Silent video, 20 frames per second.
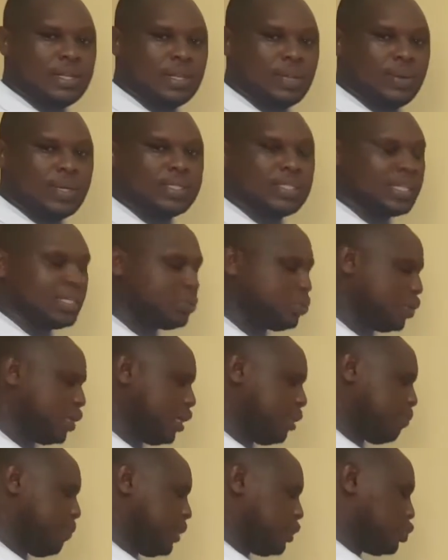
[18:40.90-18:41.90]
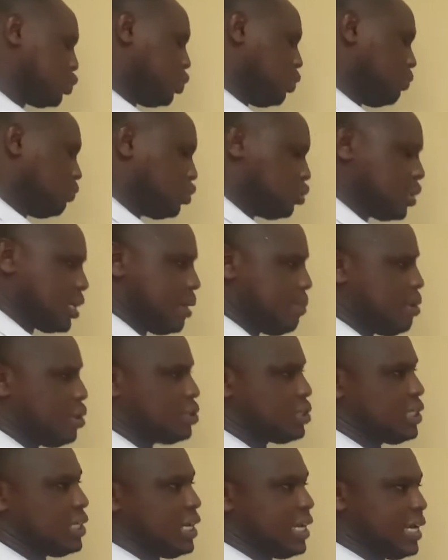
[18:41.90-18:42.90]
the ones that we keep at home, talk
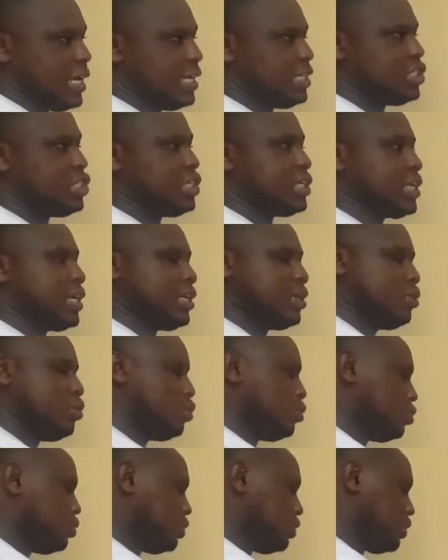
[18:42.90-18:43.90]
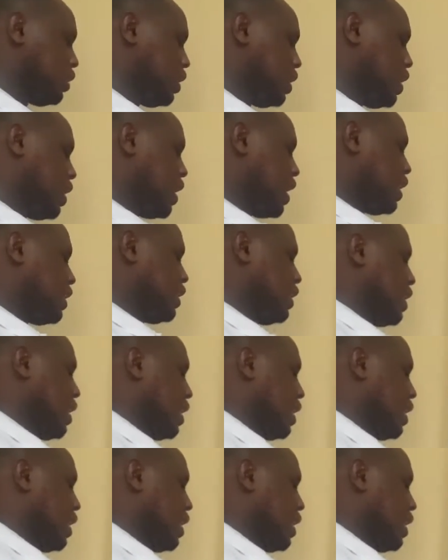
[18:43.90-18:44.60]
about hen, chicken, goose, and the